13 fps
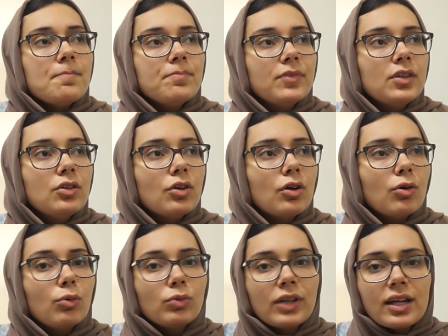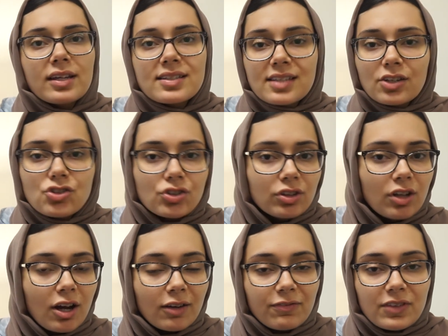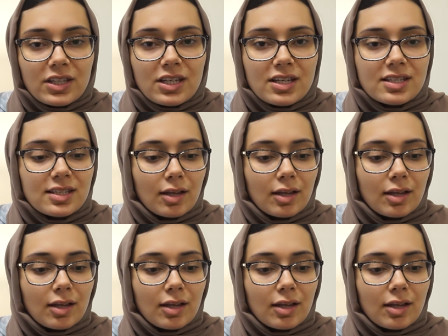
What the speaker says: you know, like central lock fees,